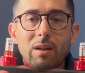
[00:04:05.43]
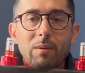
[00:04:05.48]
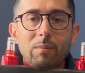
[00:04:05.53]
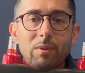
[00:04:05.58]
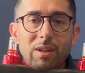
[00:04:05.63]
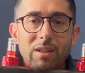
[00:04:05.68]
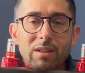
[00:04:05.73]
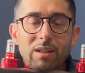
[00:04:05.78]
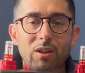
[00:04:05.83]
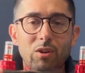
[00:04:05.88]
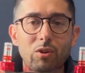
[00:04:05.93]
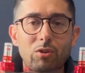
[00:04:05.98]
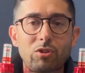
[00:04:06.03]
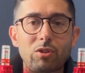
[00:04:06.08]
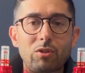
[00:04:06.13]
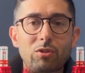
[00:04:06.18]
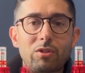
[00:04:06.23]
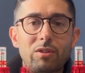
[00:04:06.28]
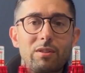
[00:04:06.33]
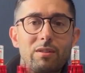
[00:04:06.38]
but it can
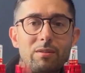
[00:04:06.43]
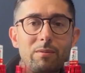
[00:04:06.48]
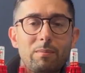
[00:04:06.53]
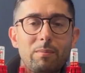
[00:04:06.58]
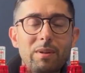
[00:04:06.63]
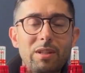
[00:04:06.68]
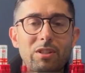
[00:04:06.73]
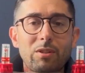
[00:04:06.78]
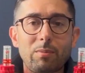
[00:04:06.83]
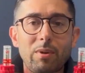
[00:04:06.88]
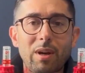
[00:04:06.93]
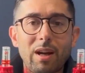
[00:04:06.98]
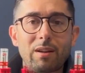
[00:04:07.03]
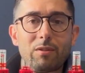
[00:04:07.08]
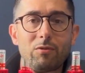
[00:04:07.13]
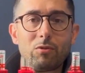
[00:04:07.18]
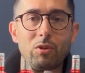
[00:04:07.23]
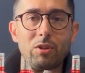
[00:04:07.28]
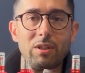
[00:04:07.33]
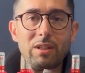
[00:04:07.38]
also be
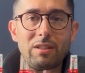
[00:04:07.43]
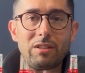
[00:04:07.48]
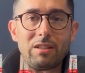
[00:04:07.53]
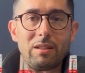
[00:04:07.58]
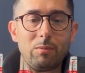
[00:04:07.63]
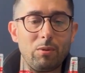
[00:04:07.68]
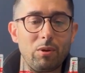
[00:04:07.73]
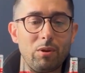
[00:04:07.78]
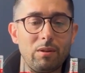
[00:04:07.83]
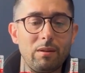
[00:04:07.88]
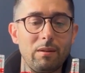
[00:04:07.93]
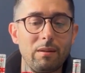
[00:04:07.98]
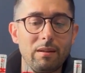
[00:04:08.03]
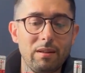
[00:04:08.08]
supplied fully assembled.